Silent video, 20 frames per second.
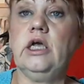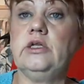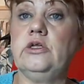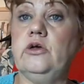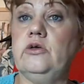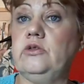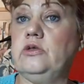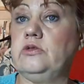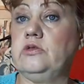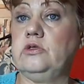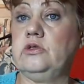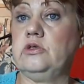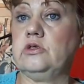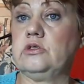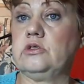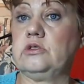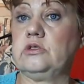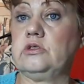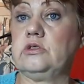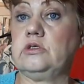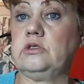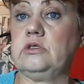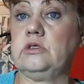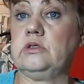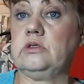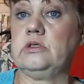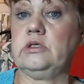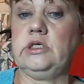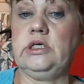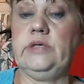Now, there's...
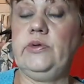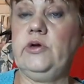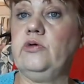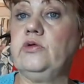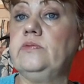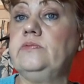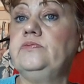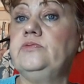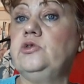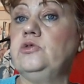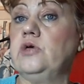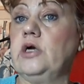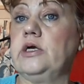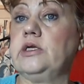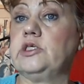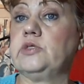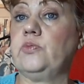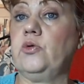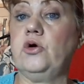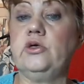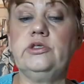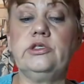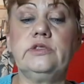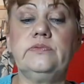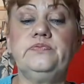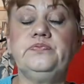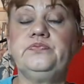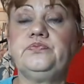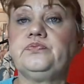You email them, you don't get a response.